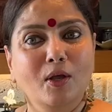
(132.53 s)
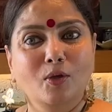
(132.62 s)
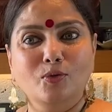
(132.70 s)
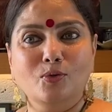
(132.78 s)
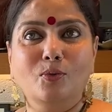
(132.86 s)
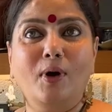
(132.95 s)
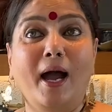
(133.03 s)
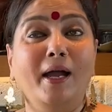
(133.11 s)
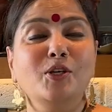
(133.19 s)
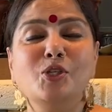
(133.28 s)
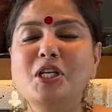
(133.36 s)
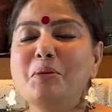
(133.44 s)
So I
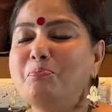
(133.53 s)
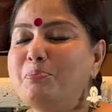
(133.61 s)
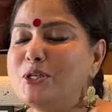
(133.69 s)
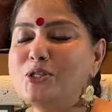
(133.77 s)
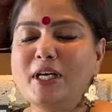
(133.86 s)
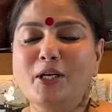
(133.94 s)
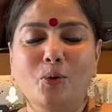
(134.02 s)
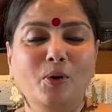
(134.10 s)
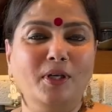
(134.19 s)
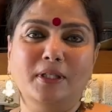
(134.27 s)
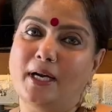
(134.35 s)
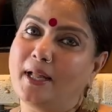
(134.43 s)
sheepishly told
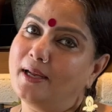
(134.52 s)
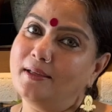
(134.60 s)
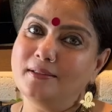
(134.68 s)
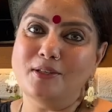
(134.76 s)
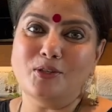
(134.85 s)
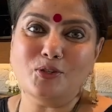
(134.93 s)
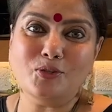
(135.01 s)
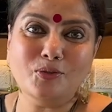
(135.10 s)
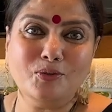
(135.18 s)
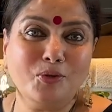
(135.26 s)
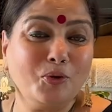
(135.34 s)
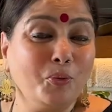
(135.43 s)
her that I
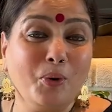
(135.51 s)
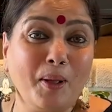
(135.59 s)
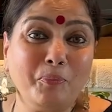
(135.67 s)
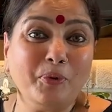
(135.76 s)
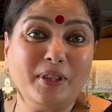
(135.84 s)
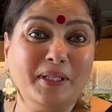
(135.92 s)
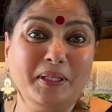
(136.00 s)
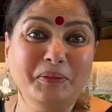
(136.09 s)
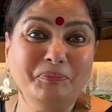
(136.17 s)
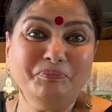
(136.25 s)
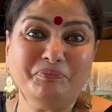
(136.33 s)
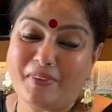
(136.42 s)
screwed up with the
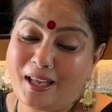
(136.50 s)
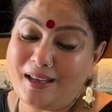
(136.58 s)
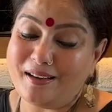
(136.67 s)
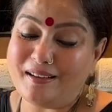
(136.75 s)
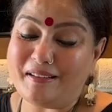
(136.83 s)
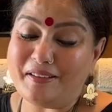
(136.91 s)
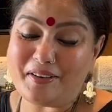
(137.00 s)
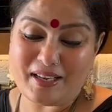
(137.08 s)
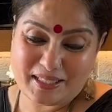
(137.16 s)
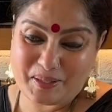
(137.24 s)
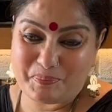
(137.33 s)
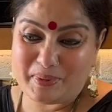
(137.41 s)

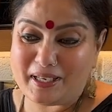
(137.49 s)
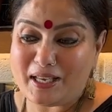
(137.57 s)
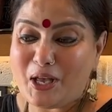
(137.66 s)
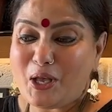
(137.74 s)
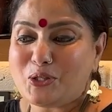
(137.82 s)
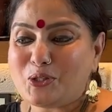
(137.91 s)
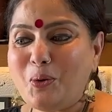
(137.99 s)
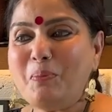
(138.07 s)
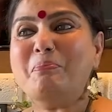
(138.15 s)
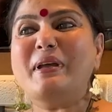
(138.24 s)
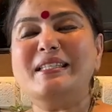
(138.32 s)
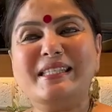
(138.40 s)
recipe. So
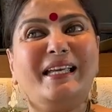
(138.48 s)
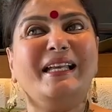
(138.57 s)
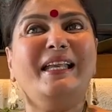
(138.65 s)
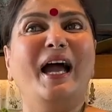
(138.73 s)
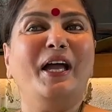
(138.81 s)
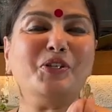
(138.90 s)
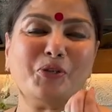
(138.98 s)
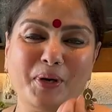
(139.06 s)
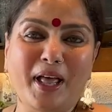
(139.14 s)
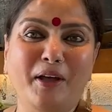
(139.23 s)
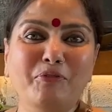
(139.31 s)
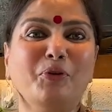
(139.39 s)
basically I should
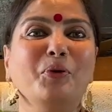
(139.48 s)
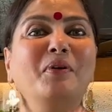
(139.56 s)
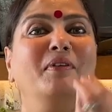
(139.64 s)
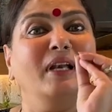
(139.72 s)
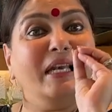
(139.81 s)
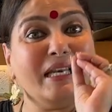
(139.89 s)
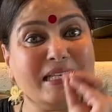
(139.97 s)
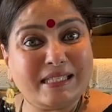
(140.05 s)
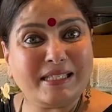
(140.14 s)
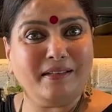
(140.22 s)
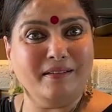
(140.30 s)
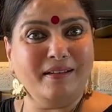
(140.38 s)
have,
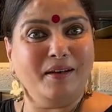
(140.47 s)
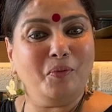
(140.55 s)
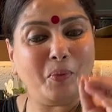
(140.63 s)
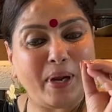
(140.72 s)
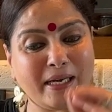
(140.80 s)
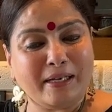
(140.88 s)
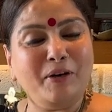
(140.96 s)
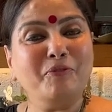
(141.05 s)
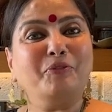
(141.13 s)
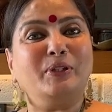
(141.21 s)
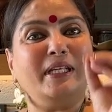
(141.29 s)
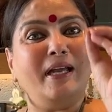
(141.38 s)
listened and waited
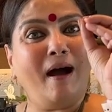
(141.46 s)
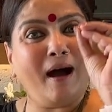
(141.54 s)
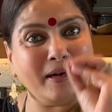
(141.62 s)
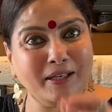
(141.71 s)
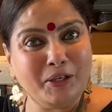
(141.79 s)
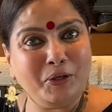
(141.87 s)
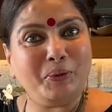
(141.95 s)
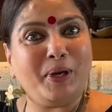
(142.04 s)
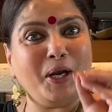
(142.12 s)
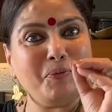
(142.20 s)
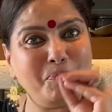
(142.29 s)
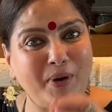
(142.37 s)
for the onion to
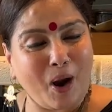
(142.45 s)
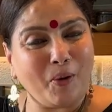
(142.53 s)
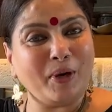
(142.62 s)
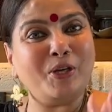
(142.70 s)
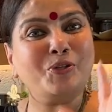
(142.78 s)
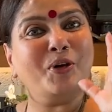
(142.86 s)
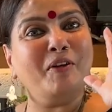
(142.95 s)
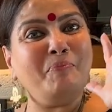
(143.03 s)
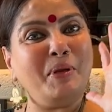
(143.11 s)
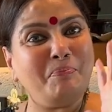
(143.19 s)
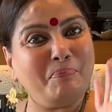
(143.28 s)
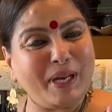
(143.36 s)
get brown. I should have
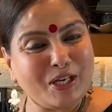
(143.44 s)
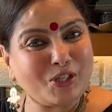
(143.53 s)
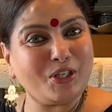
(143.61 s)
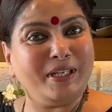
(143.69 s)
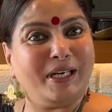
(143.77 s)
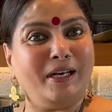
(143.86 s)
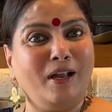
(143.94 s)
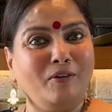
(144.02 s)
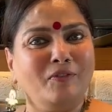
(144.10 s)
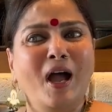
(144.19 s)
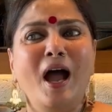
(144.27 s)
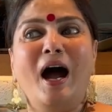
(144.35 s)
been patient enough,
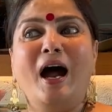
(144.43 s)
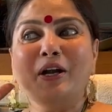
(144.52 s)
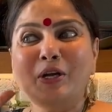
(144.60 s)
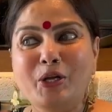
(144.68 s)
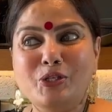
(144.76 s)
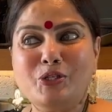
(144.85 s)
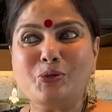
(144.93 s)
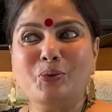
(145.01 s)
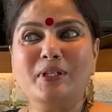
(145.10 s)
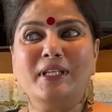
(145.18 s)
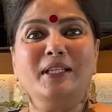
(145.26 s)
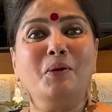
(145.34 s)

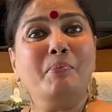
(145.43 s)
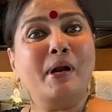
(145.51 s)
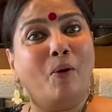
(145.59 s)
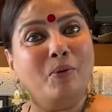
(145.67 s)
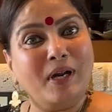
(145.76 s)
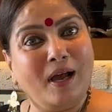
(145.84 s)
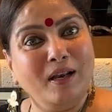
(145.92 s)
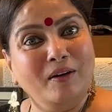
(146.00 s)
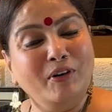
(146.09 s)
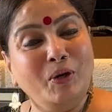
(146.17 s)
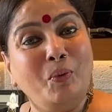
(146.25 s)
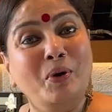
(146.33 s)
understood that the brown color
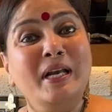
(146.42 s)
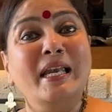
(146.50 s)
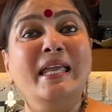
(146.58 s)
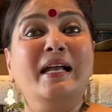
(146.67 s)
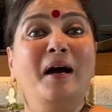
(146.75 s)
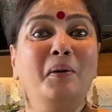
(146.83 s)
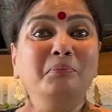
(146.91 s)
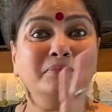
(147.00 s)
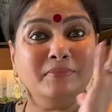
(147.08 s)
will only come